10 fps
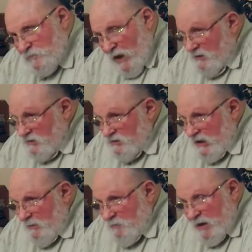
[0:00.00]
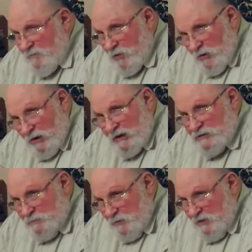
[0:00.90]
that's the same way morally
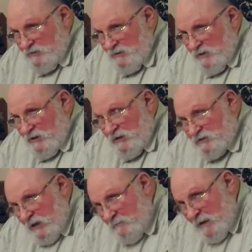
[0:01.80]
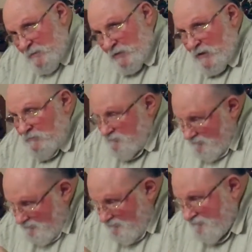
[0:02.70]
and spiritually. There are some people that uh
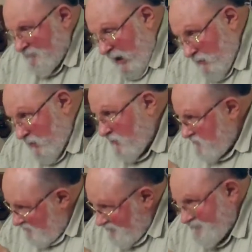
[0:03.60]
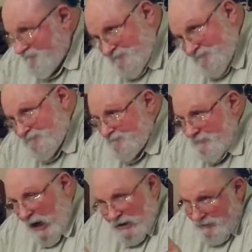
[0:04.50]
-huh. they look
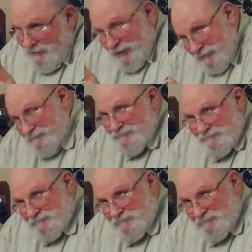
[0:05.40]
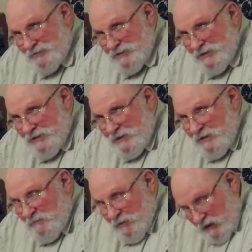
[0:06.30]
kind of good.
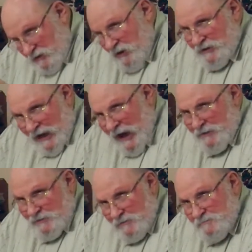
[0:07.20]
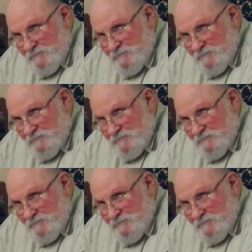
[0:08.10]
But they're dead.